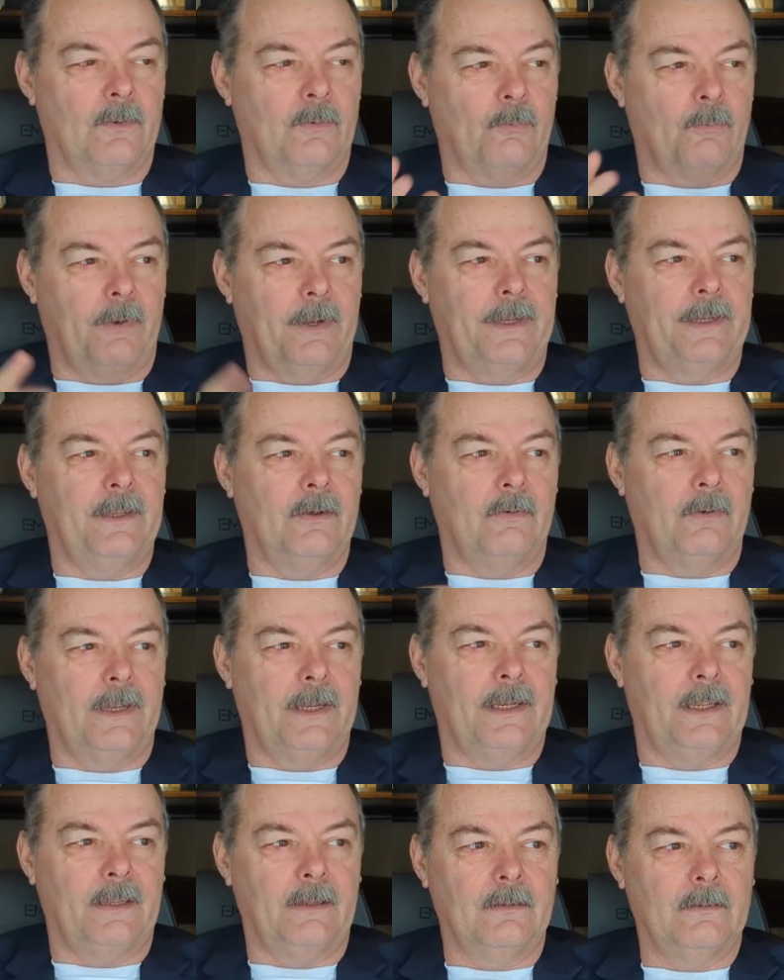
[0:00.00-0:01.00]
Radio
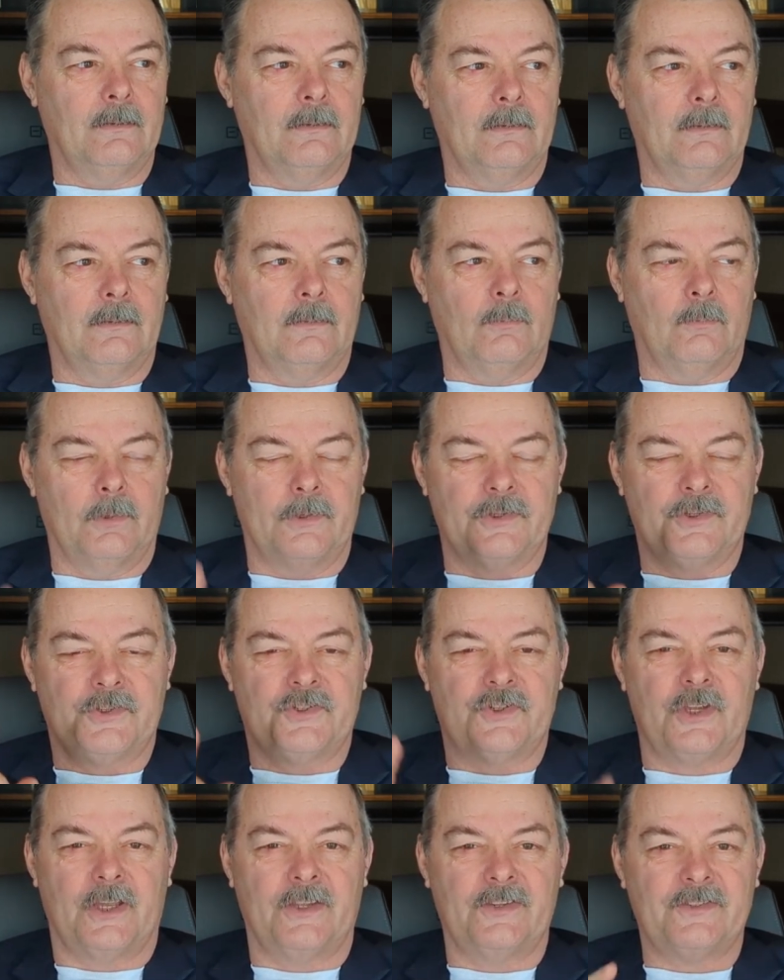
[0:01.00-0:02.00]
80 was
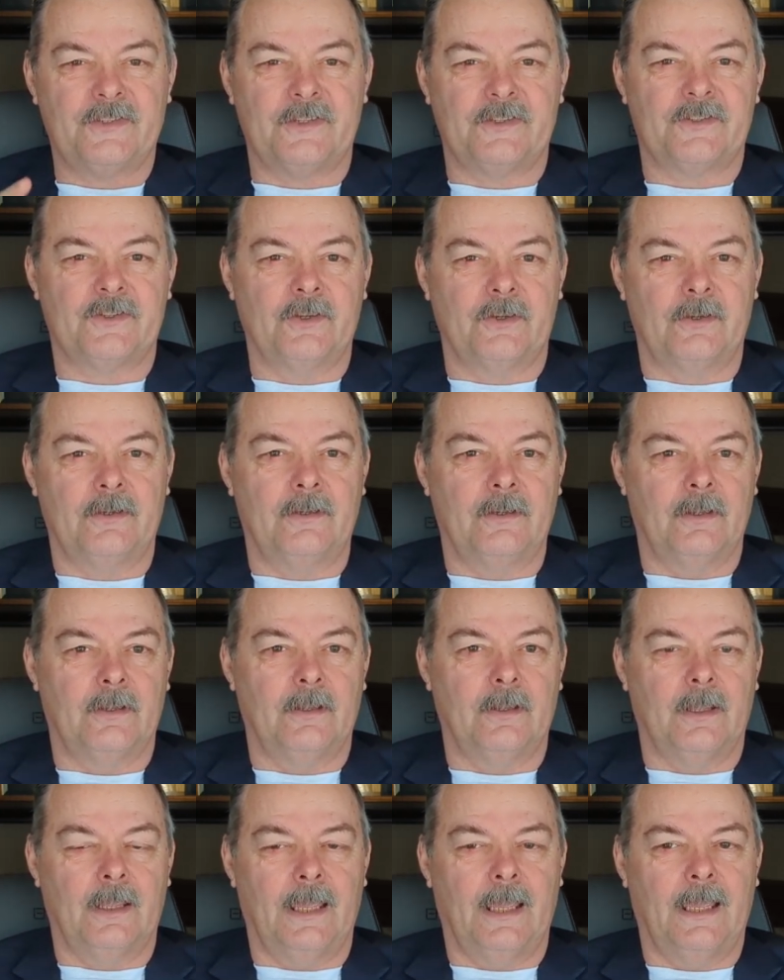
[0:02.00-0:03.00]
just as good
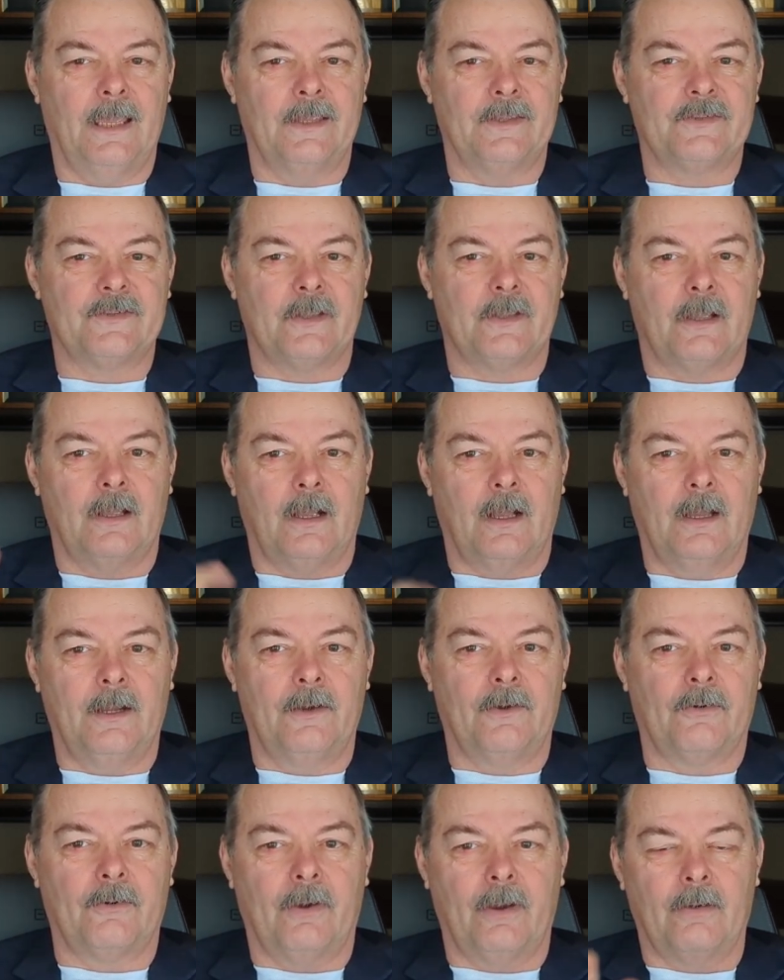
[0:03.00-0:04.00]
as
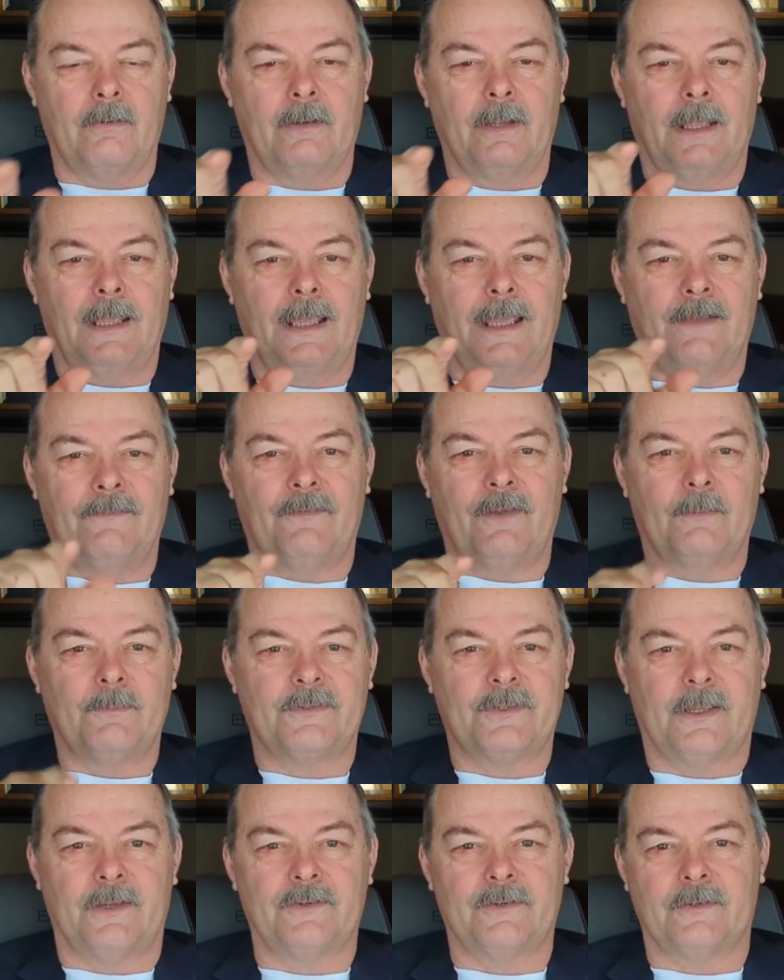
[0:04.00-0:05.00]
underground FM
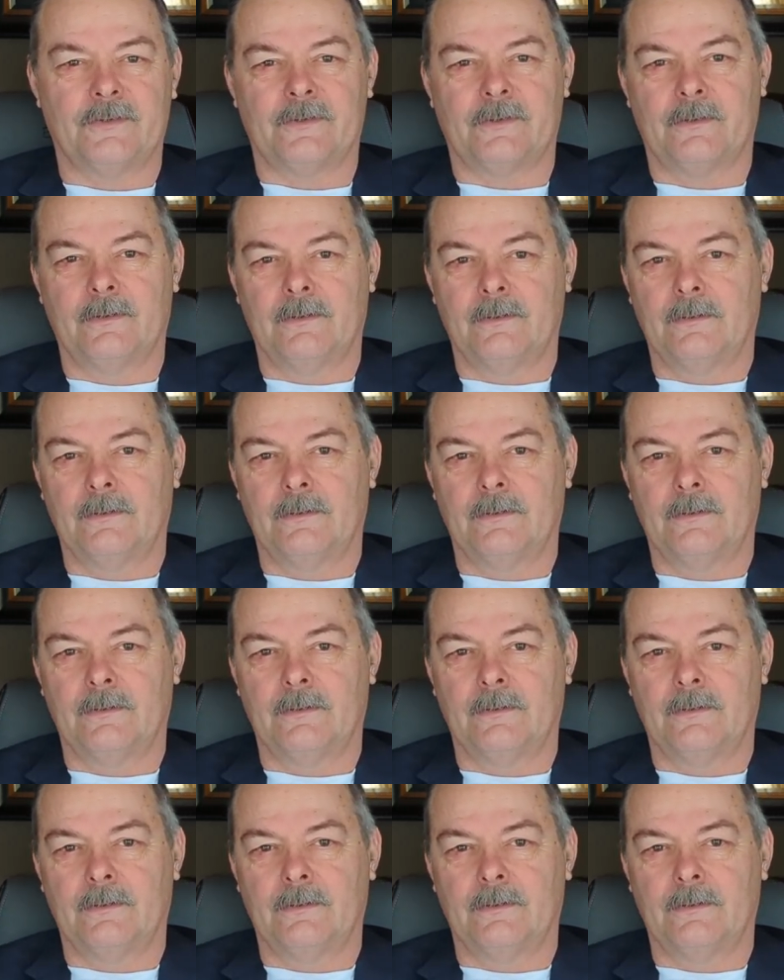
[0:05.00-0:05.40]
stations